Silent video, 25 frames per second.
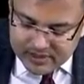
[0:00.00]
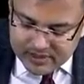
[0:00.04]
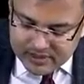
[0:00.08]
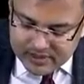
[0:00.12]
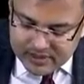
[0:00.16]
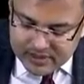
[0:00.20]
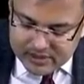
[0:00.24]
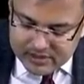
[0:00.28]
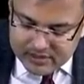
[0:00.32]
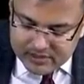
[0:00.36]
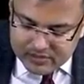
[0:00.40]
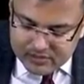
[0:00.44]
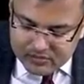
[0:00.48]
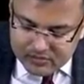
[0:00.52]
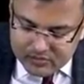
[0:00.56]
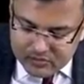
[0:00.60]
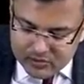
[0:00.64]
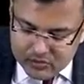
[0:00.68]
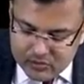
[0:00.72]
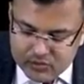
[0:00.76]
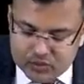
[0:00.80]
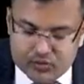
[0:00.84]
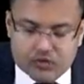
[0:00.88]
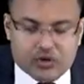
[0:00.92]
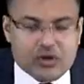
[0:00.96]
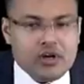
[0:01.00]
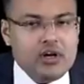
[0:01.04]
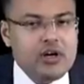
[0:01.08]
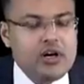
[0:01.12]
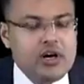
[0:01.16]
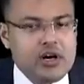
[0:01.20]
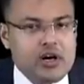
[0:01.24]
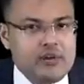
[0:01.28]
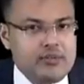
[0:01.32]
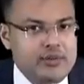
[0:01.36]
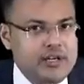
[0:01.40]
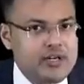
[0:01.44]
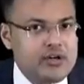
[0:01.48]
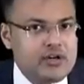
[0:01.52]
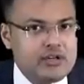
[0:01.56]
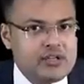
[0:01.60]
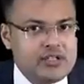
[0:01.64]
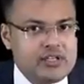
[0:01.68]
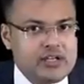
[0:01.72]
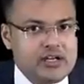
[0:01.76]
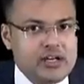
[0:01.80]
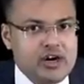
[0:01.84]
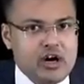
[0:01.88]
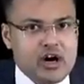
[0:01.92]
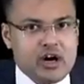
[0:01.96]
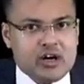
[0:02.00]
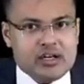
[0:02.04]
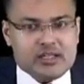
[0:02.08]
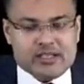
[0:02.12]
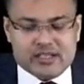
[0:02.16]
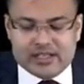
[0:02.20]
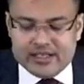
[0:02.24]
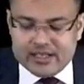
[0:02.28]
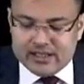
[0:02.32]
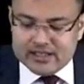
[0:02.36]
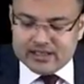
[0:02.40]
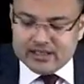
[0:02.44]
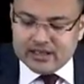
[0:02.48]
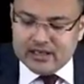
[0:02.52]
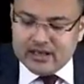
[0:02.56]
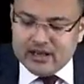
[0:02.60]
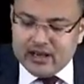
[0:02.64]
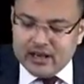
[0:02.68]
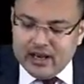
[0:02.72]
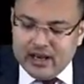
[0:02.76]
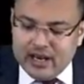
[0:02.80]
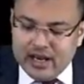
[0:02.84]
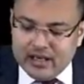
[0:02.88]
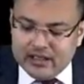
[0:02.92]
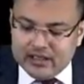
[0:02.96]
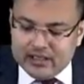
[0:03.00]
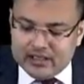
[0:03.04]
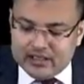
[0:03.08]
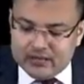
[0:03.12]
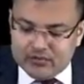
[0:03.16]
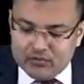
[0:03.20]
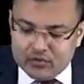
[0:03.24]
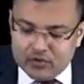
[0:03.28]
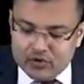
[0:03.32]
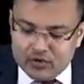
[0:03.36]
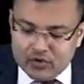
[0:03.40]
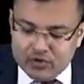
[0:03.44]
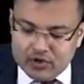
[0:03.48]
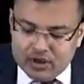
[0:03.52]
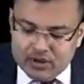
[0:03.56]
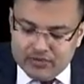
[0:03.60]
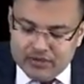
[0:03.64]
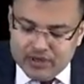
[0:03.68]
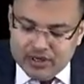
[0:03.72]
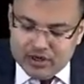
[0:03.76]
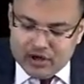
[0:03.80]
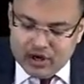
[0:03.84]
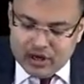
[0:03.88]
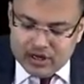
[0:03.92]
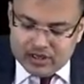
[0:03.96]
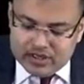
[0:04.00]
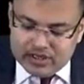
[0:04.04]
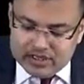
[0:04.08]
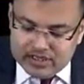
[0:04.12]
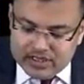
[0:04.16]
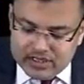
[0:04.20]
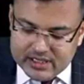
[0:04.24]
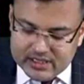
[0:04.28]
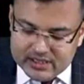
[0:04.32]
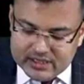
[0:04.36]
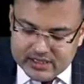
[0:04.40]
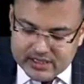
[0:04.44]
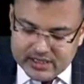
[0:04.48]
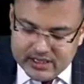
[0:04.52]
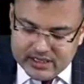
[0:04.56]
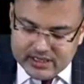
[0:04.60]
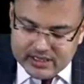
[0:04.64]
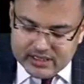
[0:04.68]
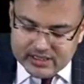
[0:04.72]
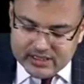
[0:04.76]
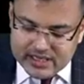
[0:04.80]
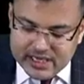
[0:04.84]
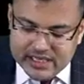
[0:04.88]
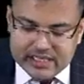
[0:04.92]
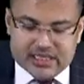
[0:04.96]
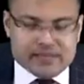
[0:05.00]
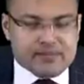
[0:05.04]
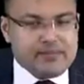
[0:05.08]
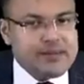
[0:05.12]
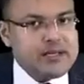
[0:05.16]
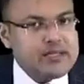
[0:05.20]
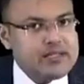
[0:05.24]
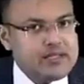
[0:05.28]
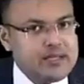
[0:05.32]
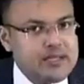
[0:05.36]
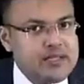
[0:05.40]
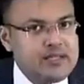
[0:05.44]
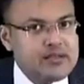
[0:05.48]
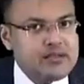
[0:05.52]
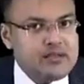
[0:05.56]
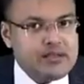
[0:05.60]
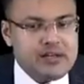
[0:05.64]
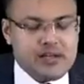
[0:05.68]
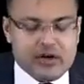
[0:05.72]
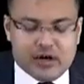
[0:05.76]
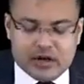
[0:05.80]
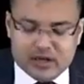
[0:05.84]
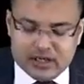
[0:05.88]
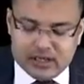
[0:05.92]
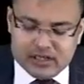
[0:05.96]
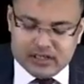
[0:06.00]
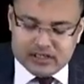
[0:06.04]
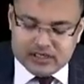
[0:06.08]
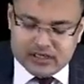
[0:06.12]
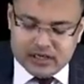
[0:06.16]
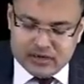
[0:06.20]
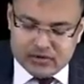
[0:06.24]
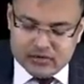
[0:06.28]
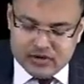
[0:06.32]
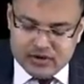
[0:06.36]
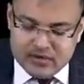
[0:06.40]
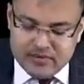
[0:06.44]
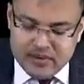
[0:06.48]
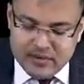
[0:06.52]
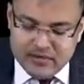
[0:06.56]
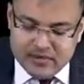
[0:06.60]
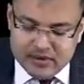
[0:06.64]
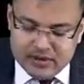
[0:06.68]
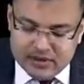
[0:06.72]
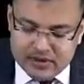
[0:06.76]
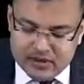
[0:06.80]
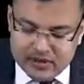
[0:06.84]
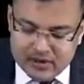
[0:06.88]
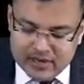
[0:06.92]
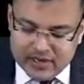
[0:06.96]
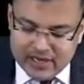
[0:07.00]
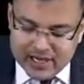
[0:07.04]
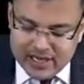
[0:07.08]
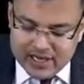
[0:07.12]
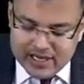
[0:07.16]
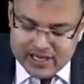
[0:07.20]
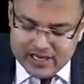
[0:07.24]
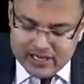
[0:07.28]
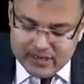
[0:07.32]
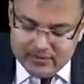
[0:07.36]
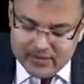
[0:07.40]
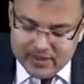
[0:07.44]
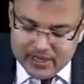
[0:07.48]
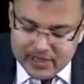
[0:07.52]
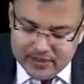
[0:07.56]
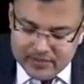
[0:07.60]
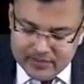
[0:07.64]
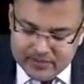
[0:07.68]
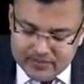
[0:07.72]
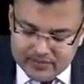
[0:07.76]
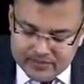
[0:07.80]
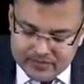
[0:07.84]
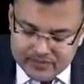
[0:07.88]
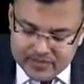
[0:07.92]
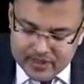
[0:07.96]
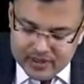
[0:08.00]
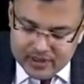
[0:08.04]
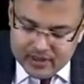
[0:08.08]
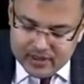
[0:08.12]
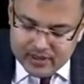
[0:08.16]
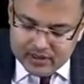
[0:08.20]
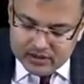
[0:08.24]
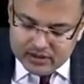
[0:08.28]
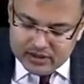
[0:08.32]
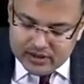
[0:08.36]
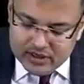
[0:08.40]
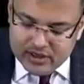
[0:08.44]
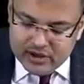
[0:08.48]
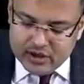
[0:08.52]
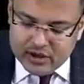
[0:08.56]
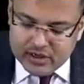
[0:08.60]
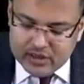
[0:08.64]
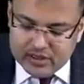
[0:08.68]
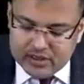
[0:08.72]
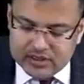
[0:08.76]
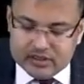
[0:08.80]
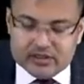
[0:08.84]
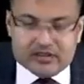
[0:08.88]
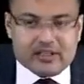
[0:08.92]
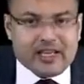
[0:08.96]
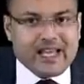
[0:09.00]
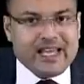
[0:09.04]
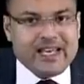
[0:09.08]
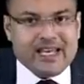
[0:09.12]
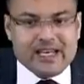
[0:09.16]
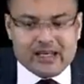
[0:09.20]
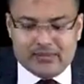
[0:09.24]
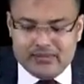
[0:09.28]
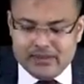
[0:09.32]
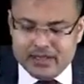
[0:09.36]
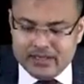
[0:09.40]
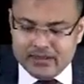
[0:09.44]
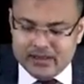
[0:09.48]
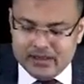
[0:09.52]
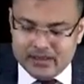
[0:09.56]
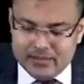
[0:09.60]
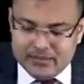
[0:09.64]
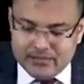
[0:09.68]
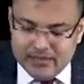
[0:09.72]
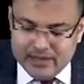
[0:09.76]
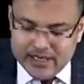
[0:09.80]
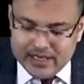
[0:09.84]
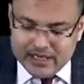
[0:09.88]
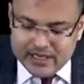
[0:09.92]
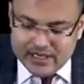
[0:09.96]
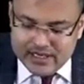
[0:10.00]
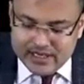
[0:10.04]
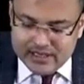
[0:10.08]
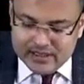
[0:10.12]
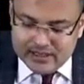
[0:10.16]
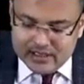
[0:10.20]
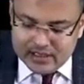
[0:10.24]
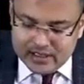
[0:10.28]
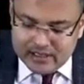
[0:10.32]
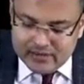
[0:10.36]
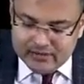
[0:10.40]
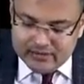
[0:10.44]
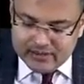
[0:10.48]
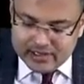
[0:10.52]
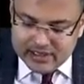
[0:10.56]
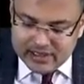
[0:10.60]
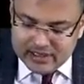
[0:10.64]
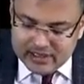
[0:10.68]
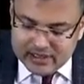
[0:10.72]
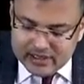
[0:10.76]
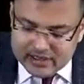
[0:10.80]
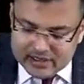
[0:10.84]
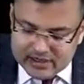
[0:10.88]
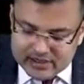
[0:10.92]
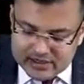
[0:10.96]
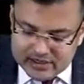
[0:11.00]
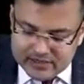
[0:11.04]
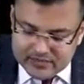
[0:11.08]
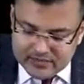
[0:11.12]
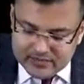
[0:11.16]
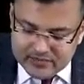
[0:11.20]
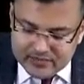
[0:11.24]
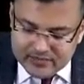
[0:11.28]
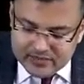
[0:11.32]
Clear? Monoamine oxidase. And this monoamine oxidase, it is expressed in 3 organs. How to remember? LLB. 3 organs, LLB, mainly in the liver and lungs.